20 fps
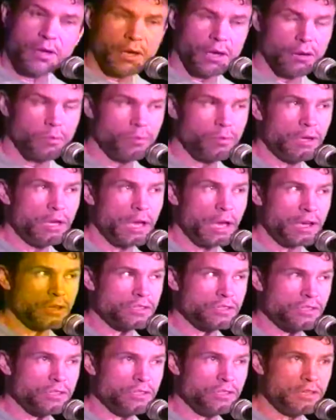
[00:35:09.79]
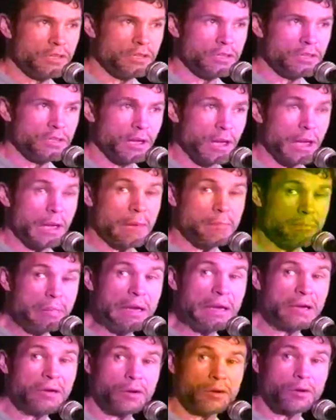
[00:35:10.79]
And we actually needed a
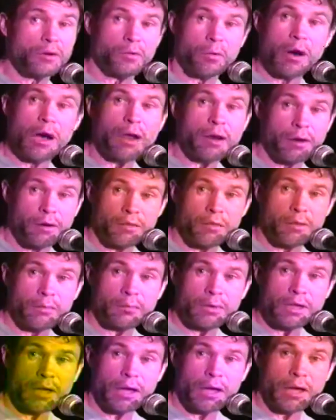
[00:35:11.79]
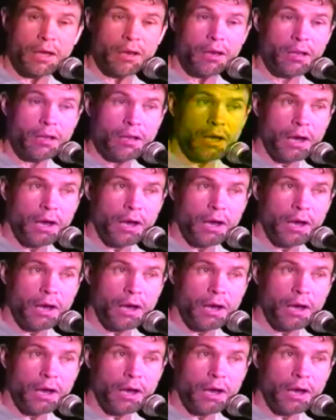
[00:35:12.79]
bigger choir than we had.